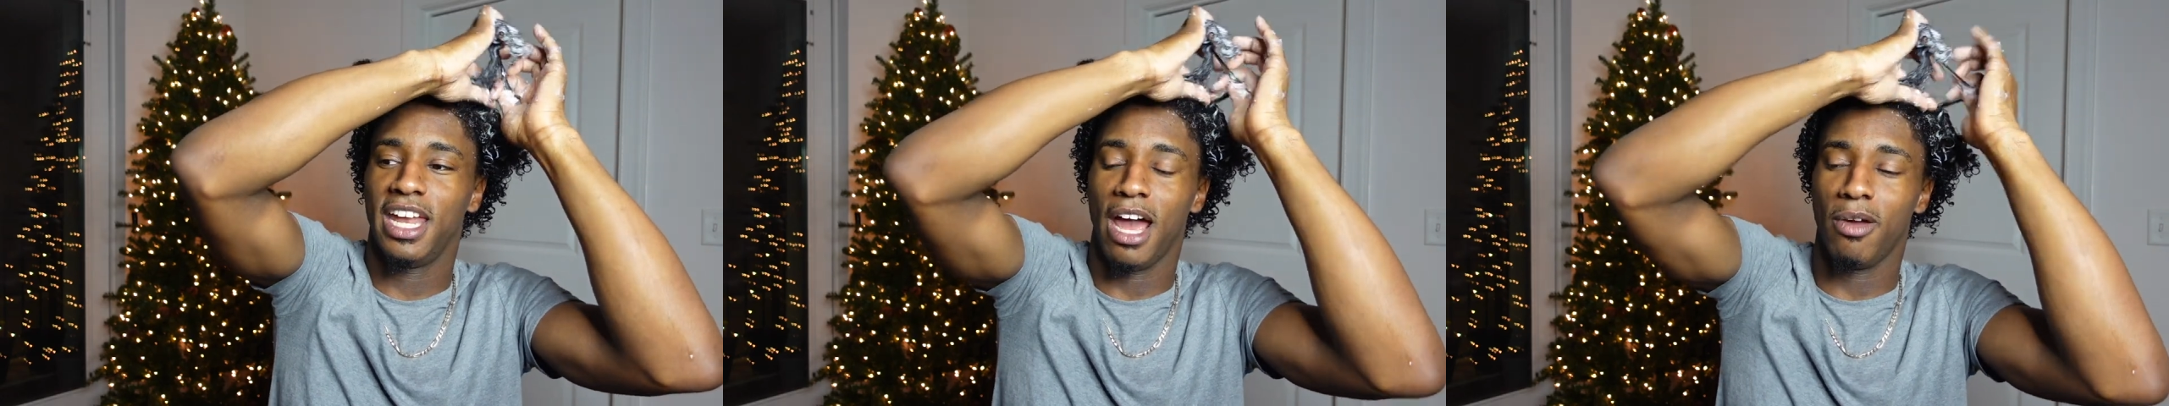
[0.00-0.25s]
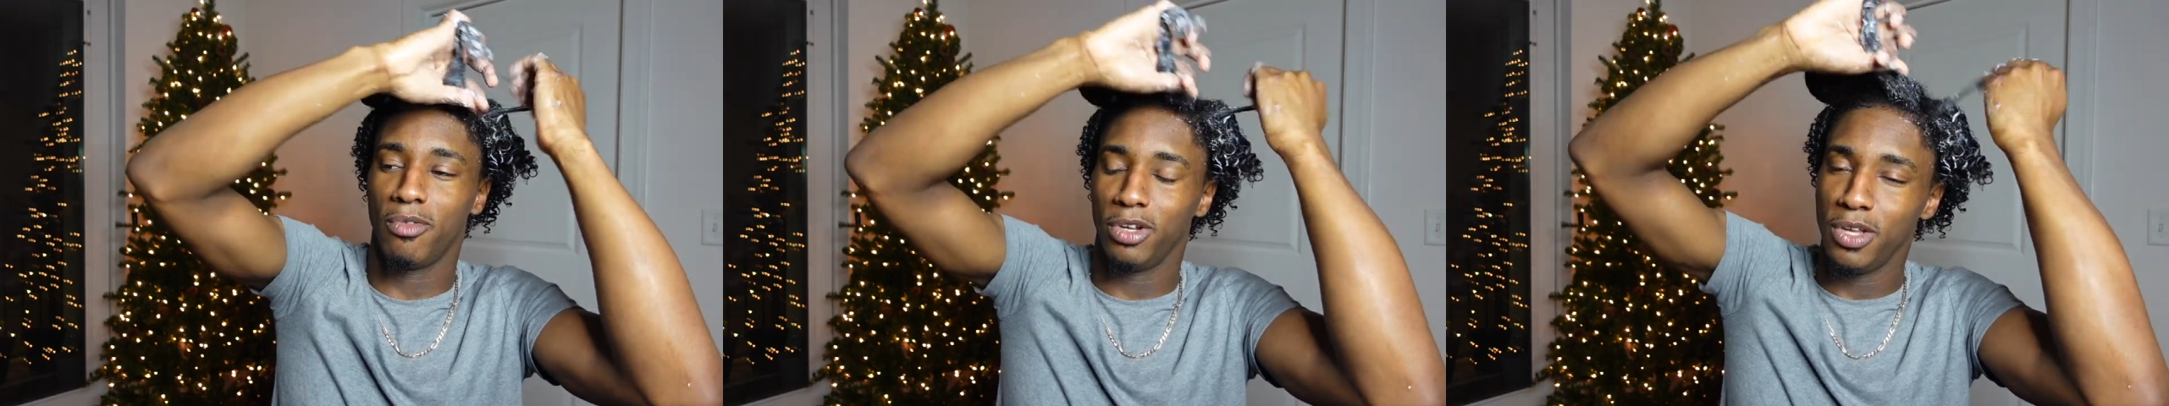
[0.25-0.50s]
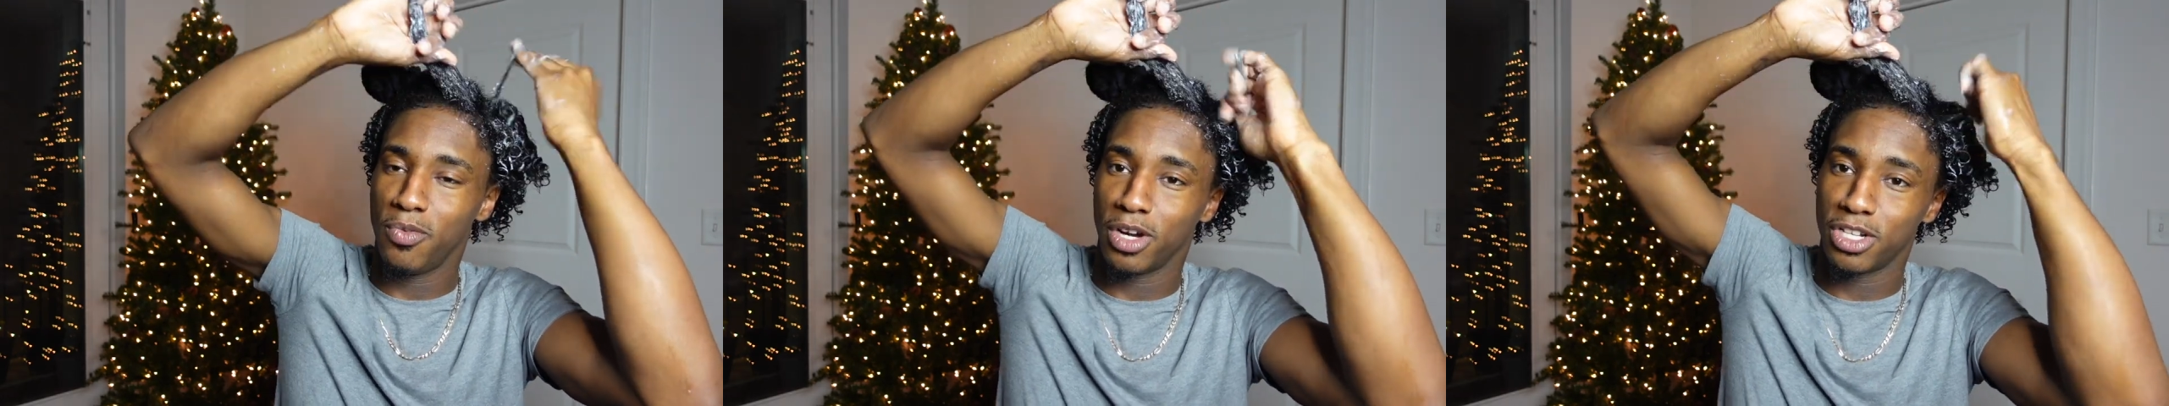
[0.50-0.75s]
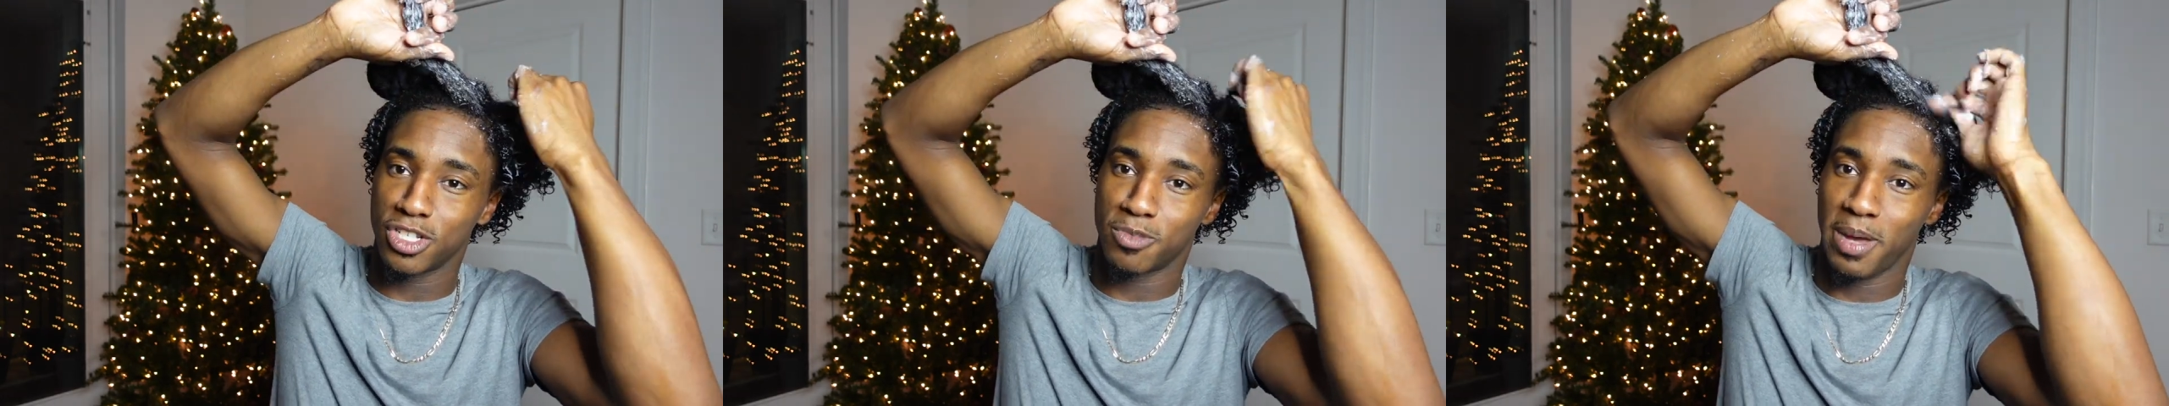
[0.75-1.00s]
And I really
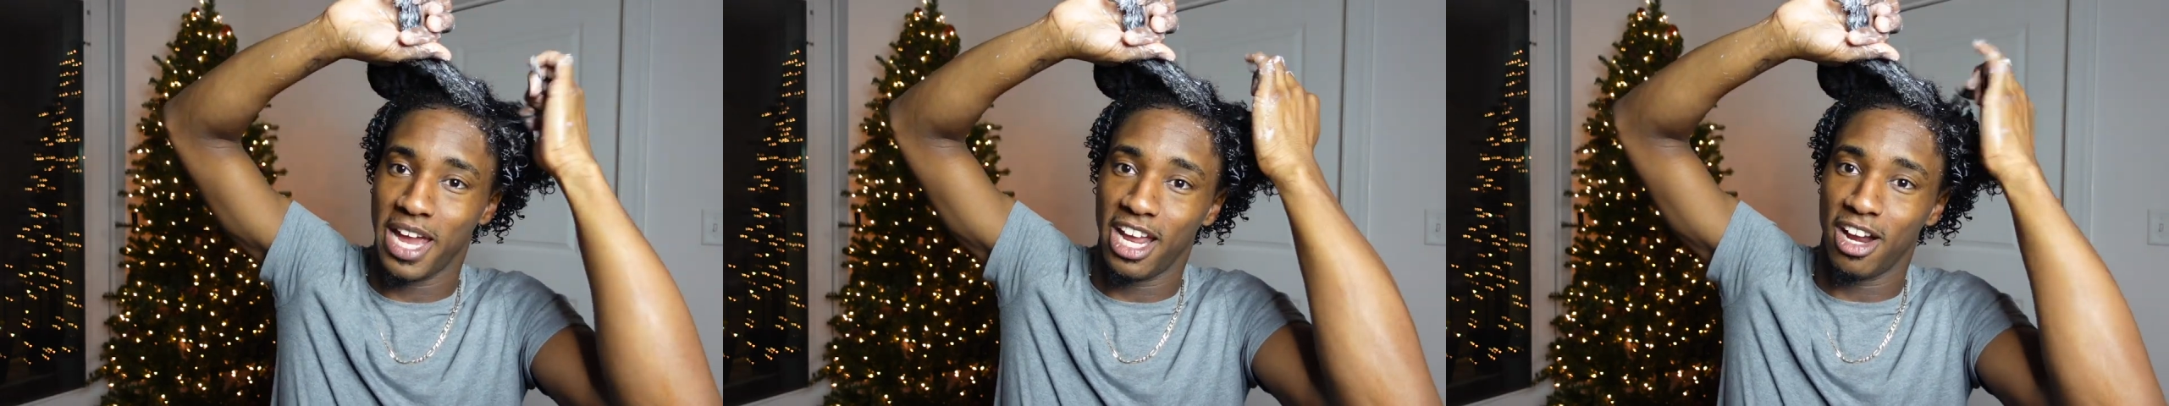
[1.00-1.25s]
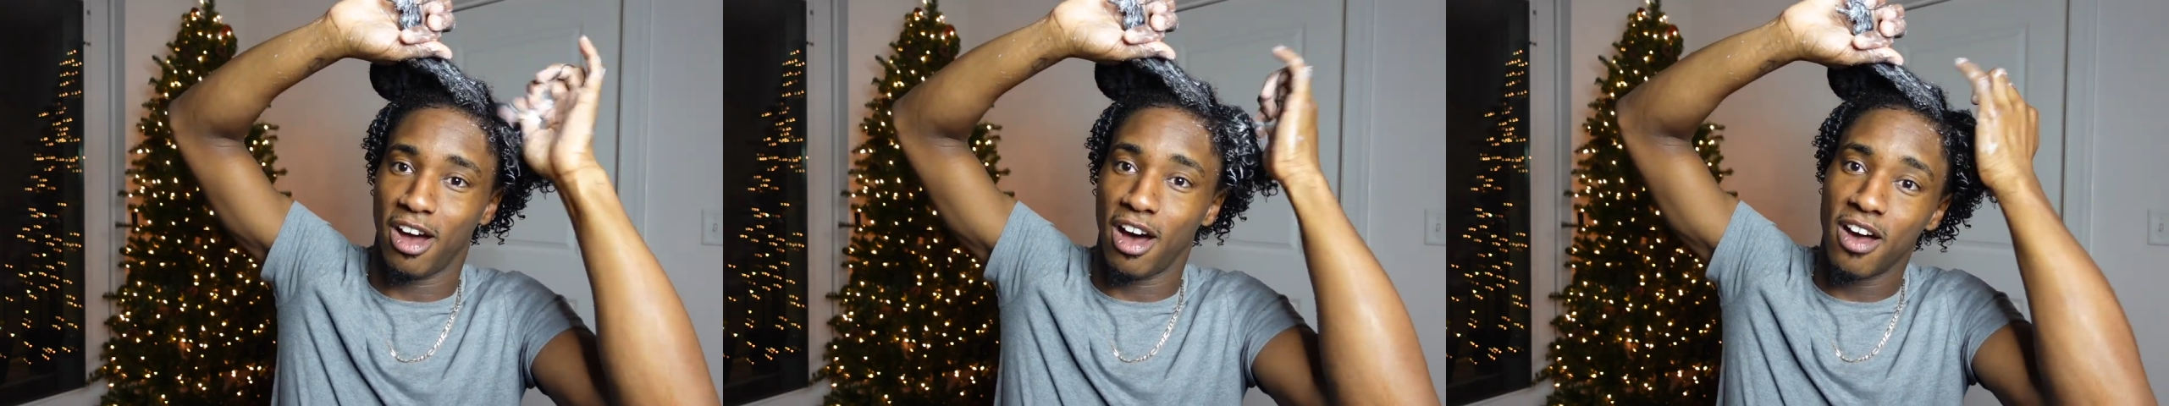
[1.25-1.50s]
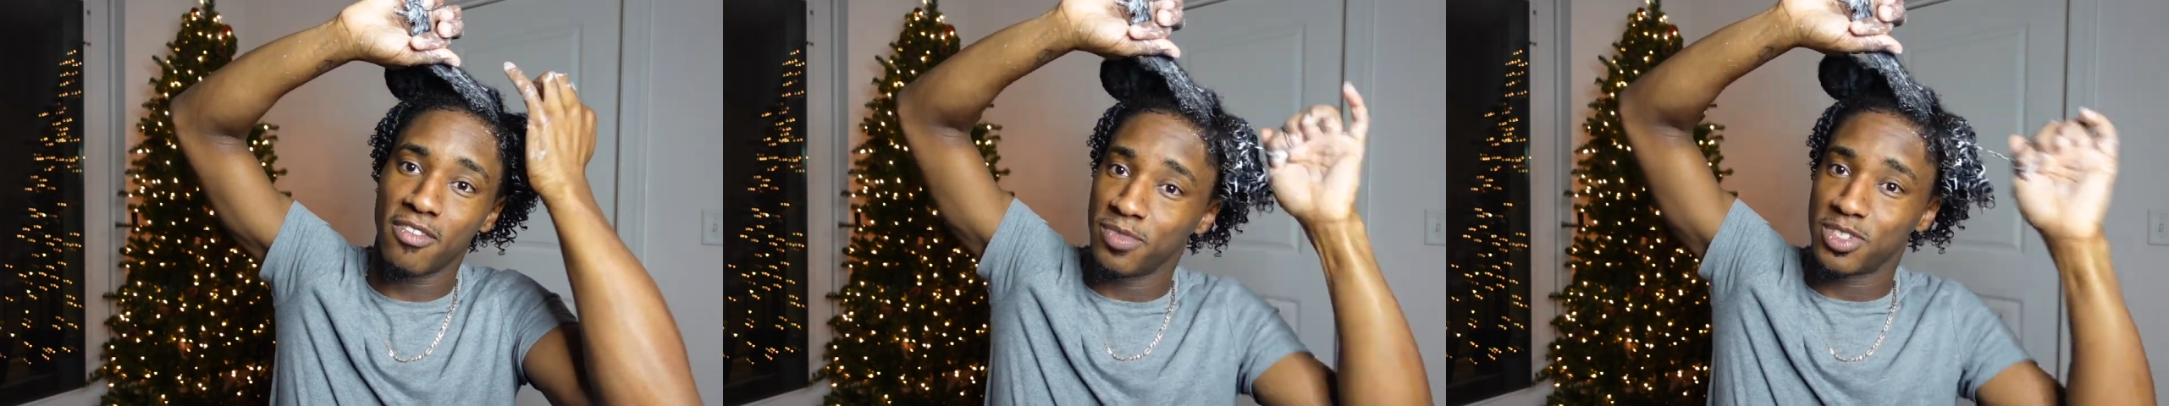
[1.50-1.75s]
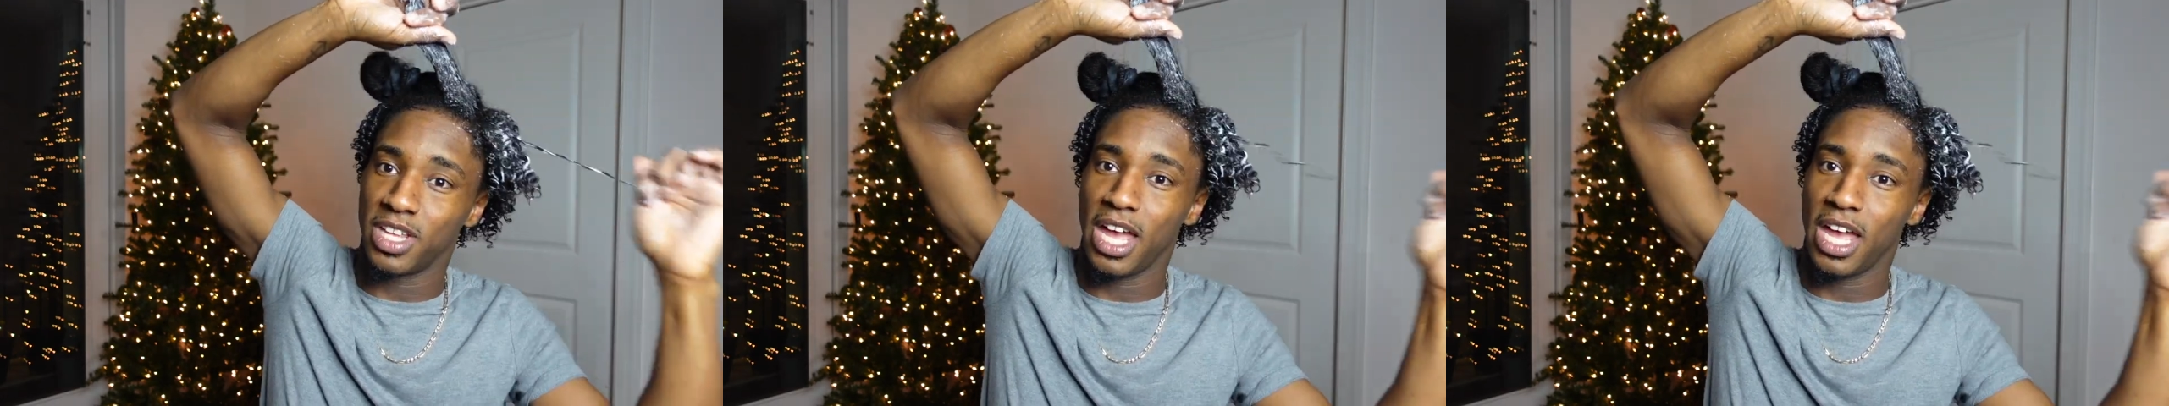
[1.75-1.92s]
wanna just pay it off so